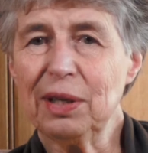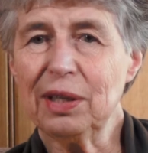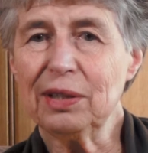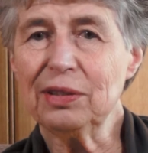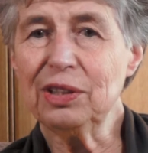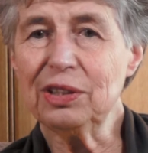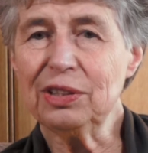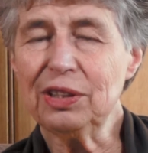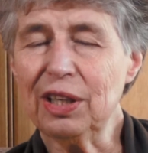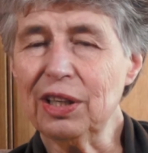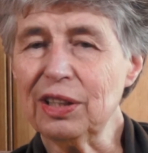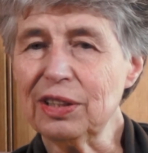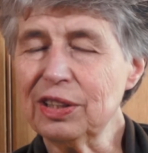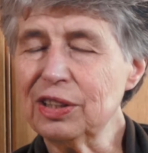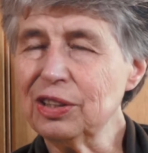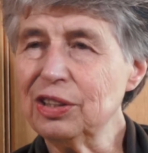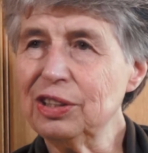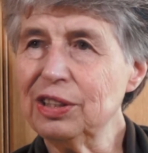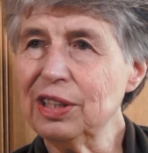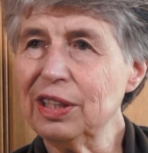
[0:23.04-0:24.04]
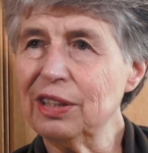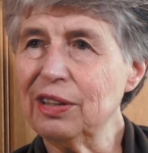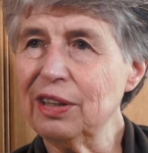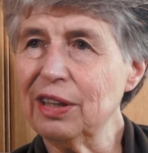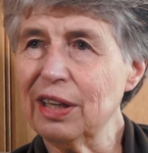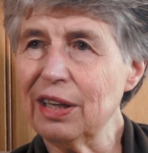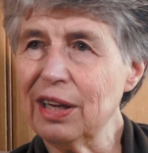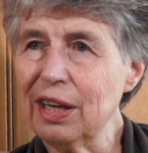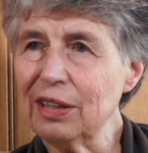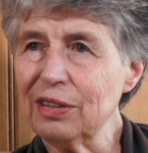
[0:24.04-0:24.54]
I'd just like to share
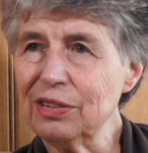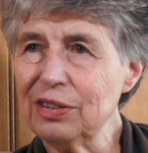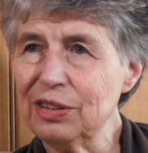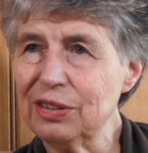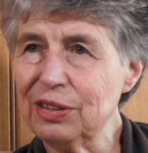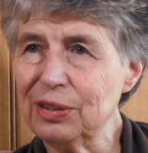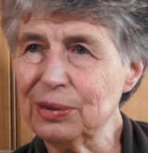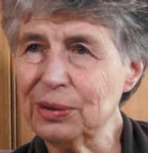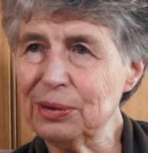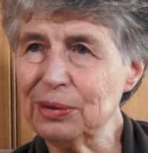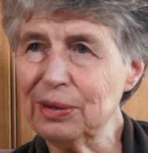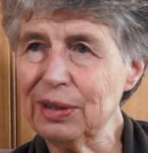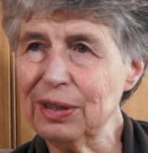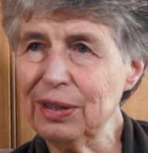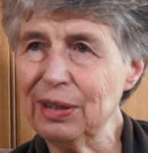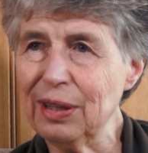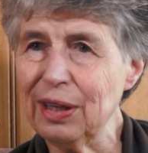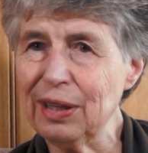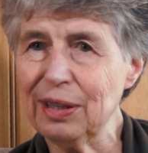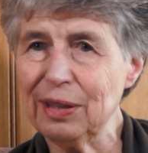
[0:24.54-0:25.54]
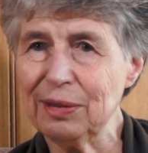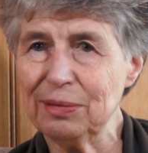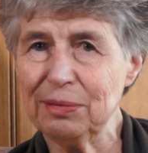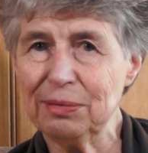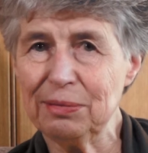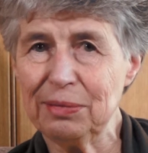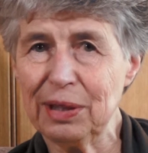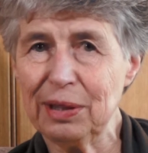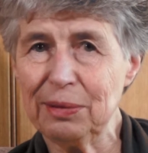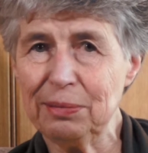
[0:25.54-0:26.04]
our story
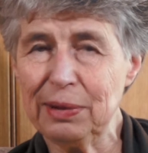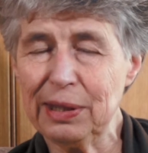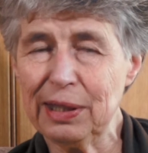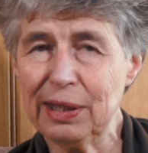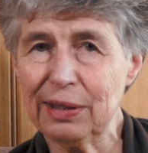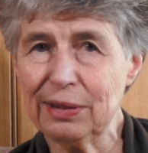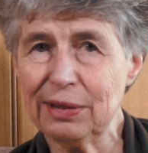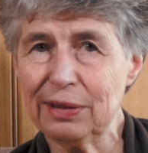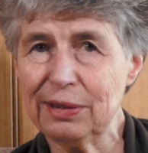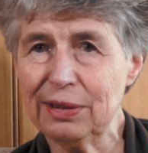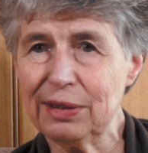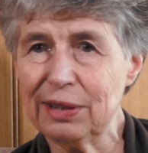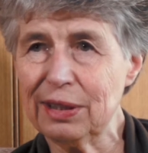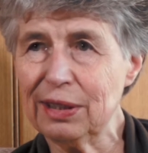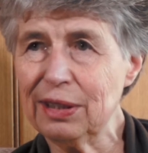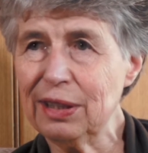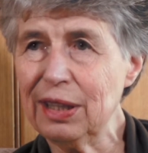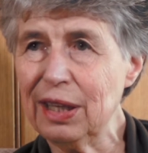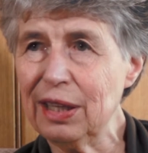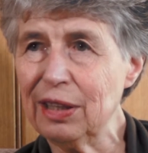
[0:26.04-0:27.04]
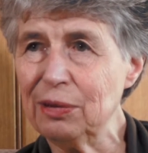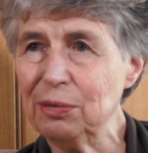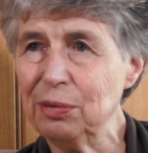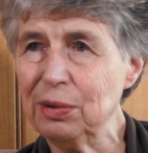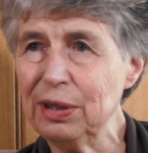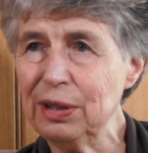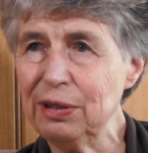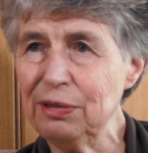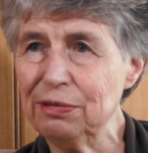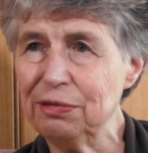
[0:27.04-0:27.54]
um, about uh, how
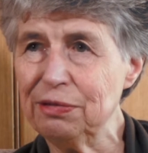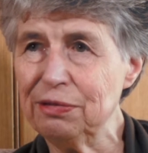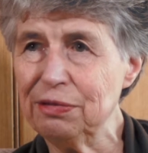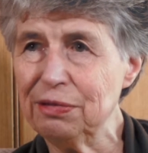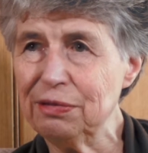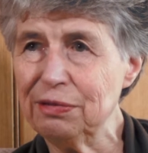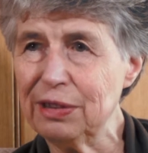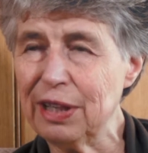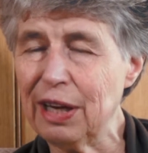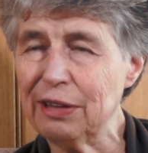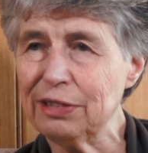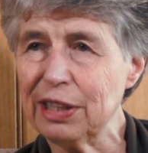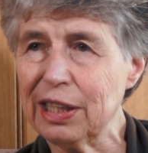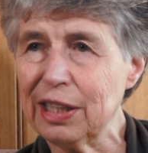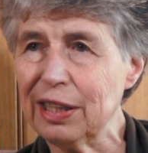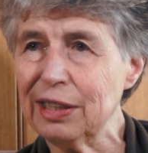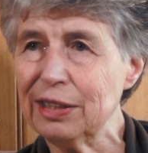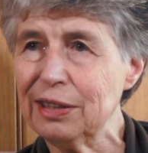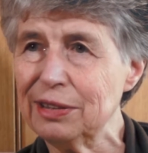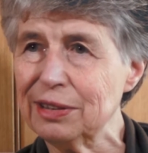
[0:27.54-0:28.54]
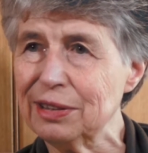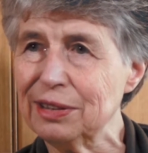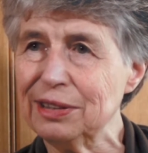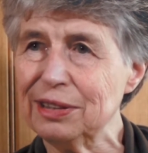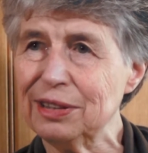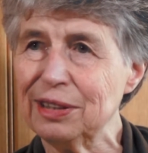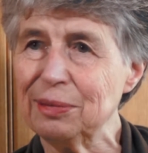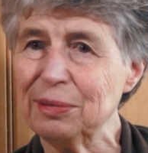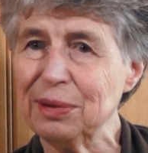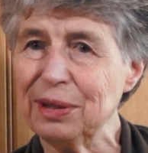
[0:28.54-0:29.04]
we've navigated
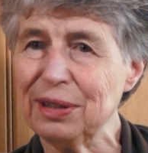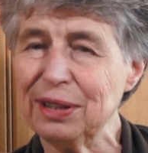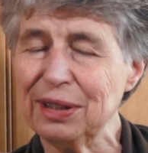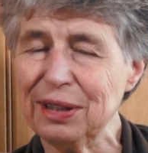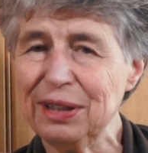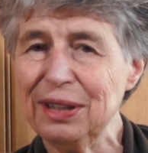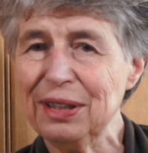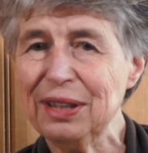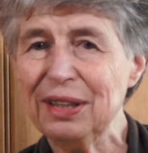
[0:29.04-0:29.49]
some of the